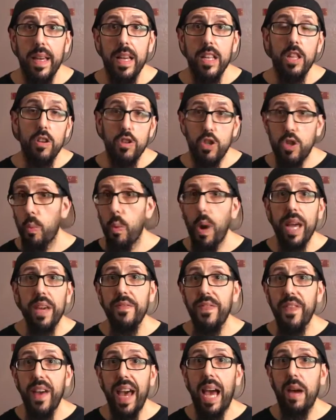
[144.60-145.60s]
There's the white
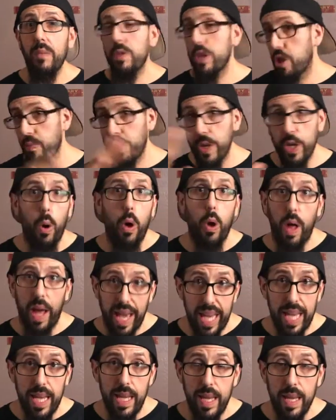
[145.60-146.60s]
fat, which we all
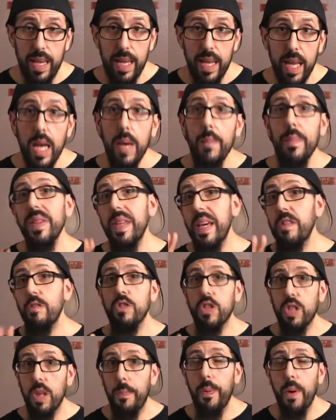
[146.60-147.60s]
hate, but then
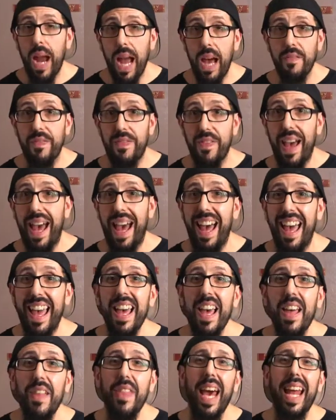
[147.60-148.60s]
there's the brown fat.
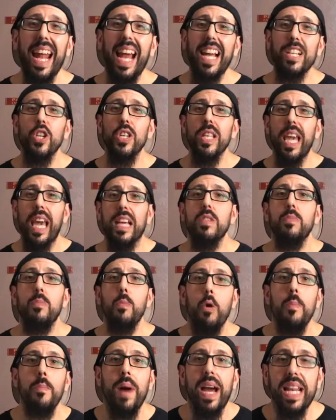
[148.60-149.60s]
That actually has
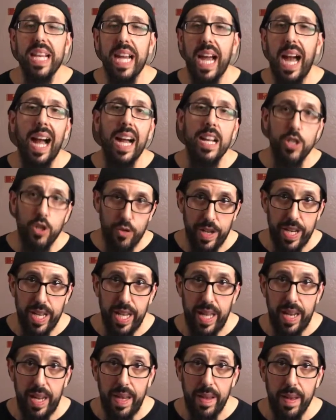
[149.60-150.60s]
more mitochondria
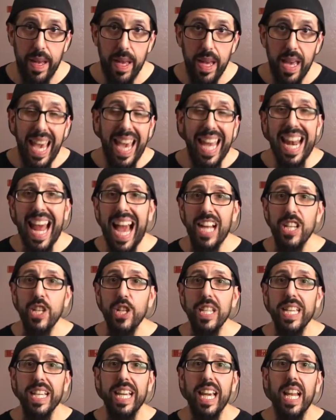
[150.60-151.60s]
in it, and
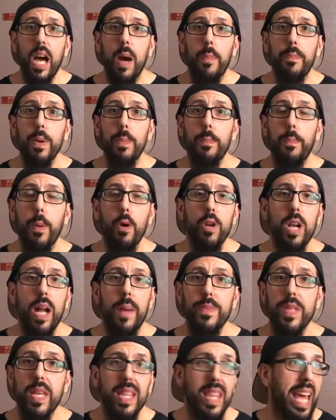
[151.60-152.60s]
actually could help you burn
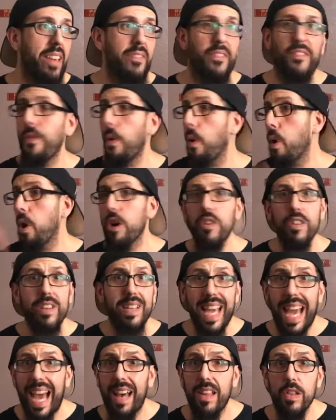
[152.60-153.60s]
up to like 400
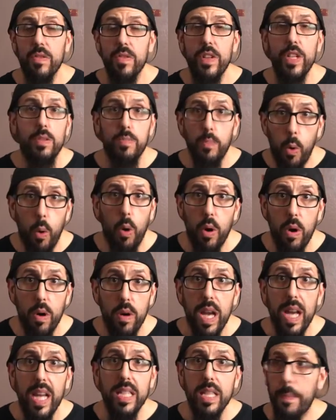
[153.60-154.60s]
calories more,
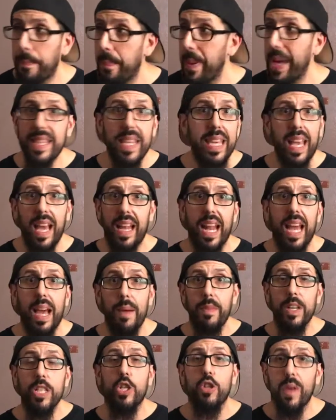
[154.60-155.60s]
depending on how
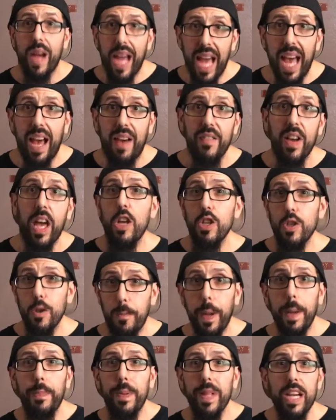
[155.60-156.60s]
much you have. So
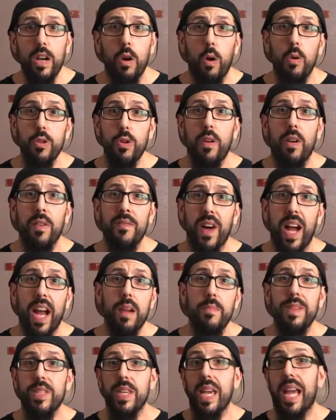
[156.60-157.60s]
people in colder
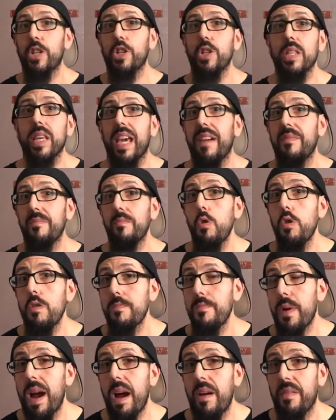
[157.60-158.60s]
environments actually have more
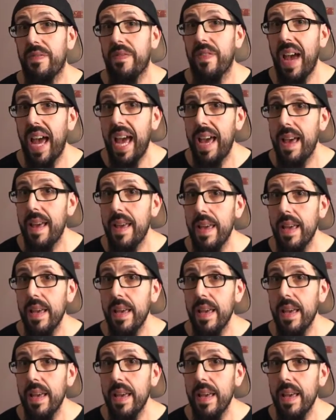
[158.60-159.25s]
brown fat,